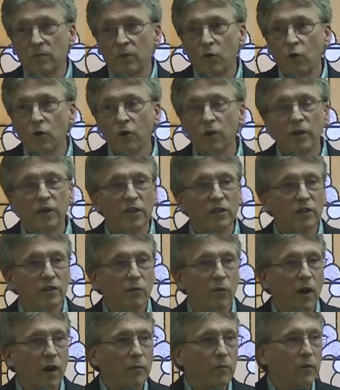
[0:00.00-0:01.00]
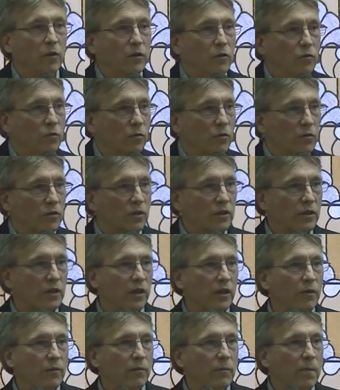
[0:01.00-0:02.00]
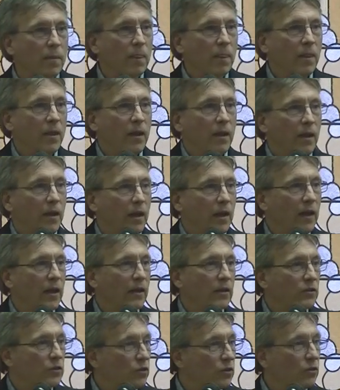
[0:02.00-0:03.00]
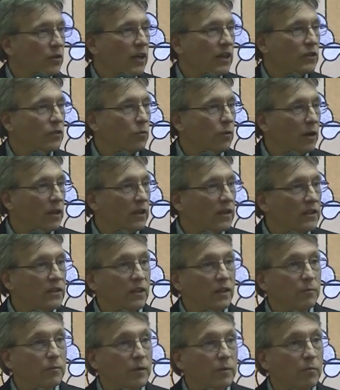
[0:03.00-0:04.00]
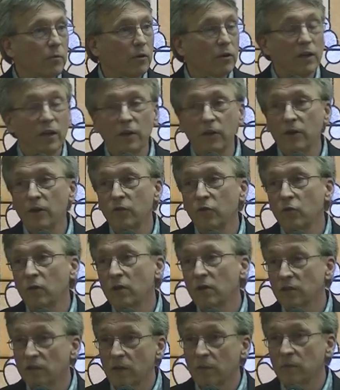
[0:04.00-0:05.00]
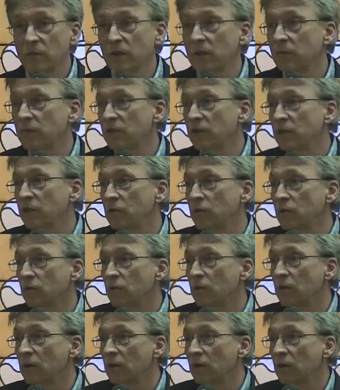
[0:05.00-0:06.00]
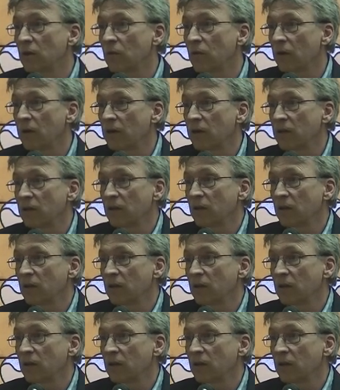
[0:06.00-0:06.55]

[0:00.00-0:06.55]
Organized crime controls it now. And so that's why they say people are carrying drugs. Sometimes they do, right?